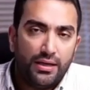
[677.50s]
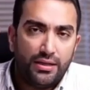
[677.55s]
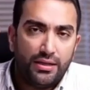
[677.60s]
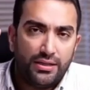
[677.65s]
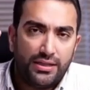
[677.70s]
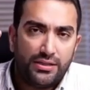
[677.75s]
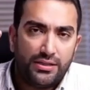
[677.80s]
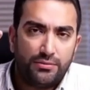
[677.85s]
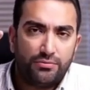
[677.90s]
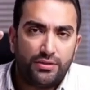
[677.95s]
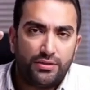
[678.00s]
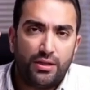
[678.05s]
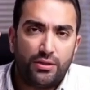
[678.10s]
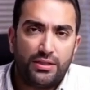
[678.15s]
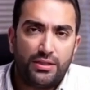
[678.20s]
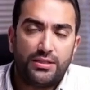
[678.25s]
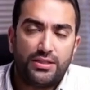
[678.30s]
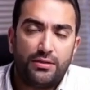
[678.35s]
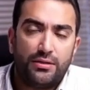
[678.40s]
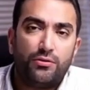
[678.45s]
it's very
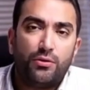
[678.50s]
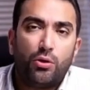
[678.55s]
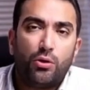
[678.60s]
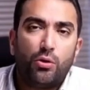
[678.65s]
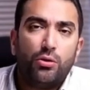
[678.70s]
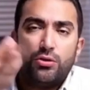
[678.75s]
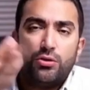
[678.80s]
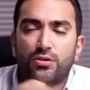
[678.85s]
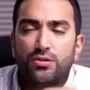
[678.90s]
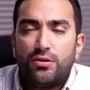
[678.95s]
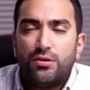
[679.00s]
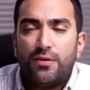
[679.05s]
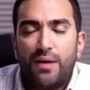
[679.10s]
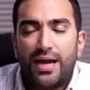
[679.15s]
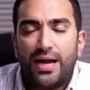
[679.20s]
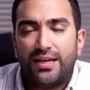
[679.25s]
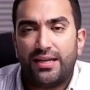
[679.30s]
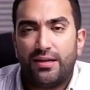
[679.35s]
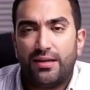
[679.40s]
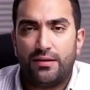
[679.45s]
difficult to
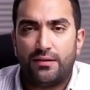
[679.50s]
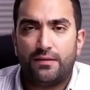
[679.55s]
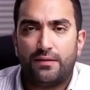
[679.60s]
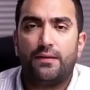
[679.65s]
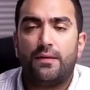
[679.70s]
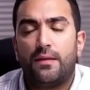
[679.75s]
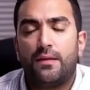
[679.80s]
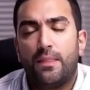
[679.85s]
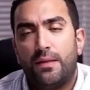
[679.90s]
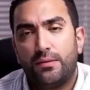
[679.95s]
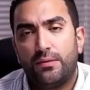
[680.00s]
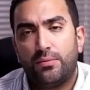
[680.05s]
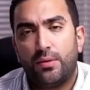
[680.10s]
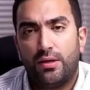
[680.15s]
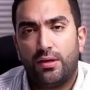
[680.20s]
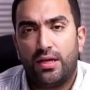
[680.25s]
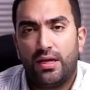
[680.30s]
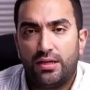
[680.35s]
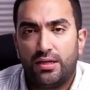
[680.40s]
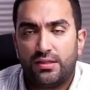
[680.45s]
divide it for
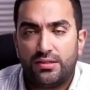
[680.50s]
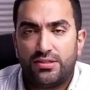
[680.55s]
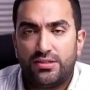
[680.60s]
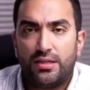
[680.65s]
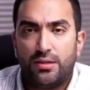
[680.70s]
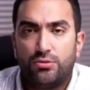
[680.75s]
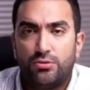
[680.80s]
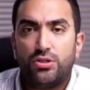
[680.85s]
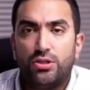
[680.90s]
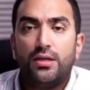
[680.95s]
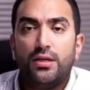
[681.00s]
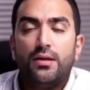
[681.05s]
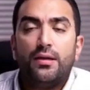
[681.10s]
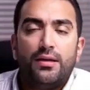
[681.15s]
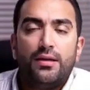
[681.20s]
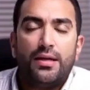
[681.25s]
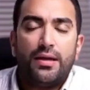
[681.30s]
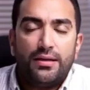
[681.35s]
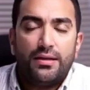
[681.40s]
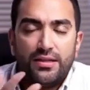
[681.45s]
their consumption
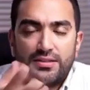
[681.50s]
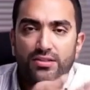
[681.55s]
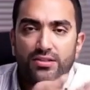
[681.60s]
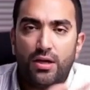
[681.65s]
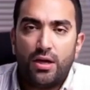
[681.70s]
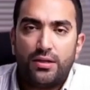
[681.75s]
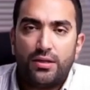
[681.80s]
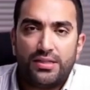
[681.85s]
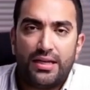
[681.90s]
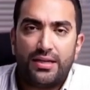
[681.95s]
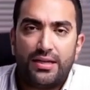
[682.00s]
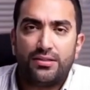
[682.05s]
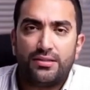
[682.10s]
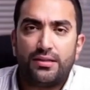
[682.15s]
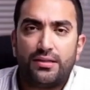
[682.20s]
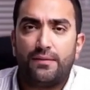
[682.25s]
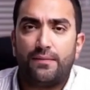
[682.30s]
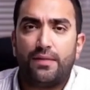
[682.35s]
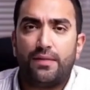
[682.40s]
in this context.